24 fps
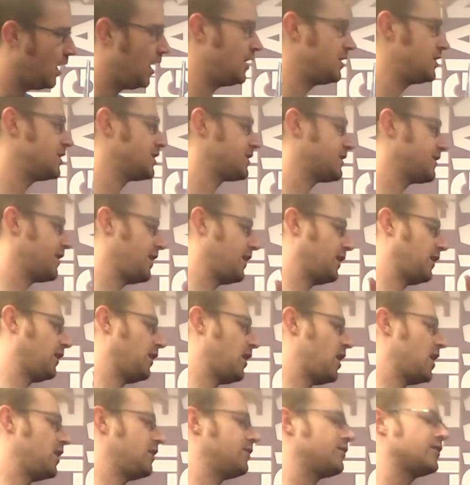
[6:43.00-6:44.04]
and just take a
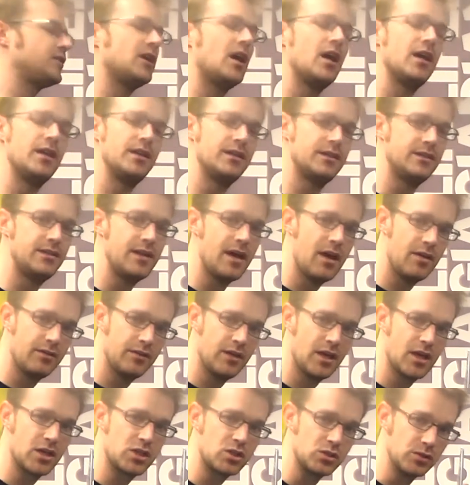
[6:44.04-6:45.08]
line of sight down
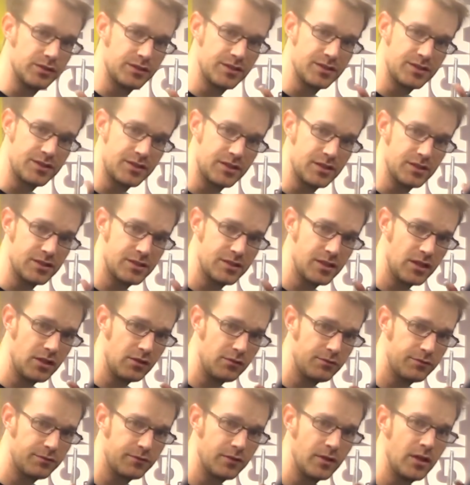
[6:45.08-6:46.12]
the actual disc
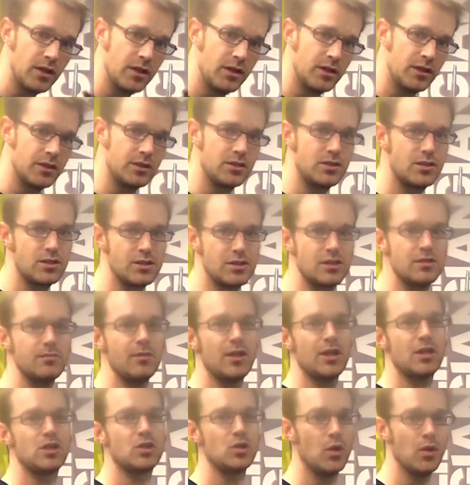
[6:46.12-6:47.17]
itself, just to
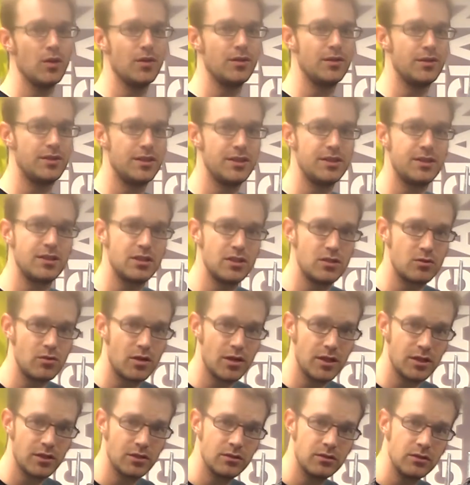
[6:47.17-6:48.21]
make sure the disc is
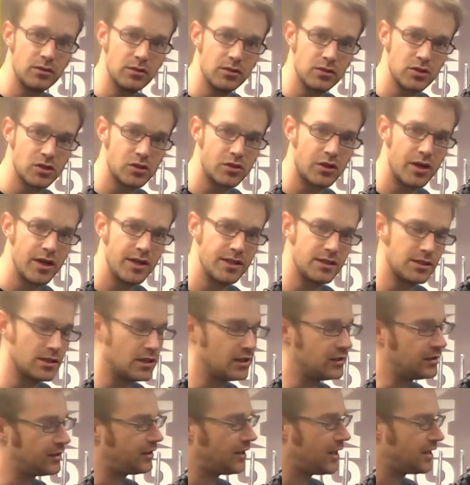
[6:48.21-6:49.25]
running straight
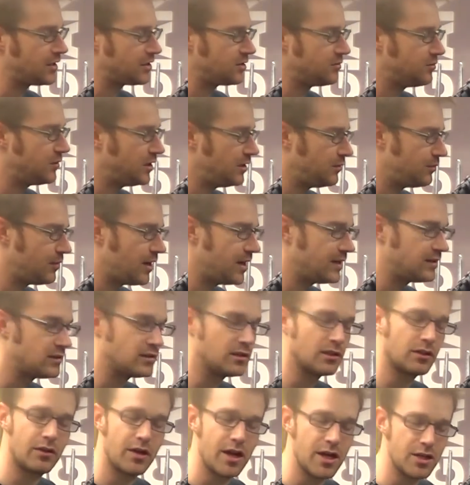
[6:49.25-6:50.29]
and that it hasn't been bent
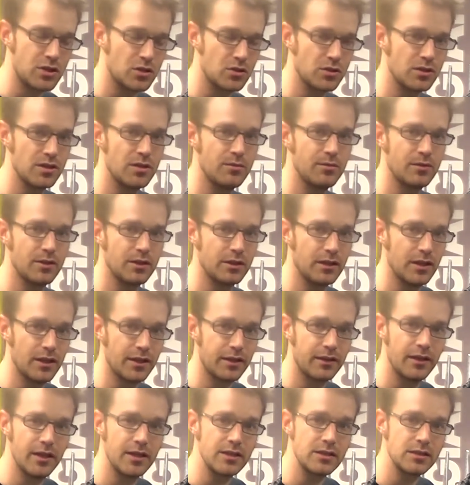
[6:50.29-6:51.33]
in a crash or something
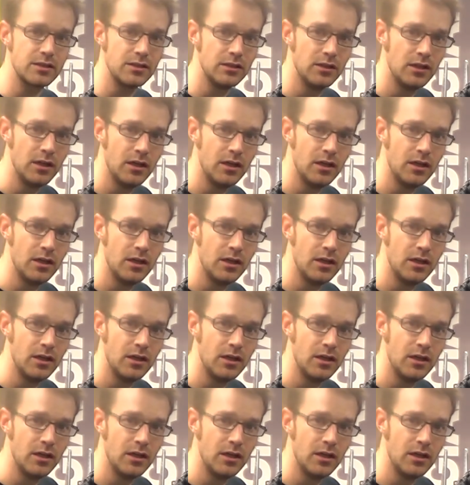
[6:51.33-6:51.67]
like that.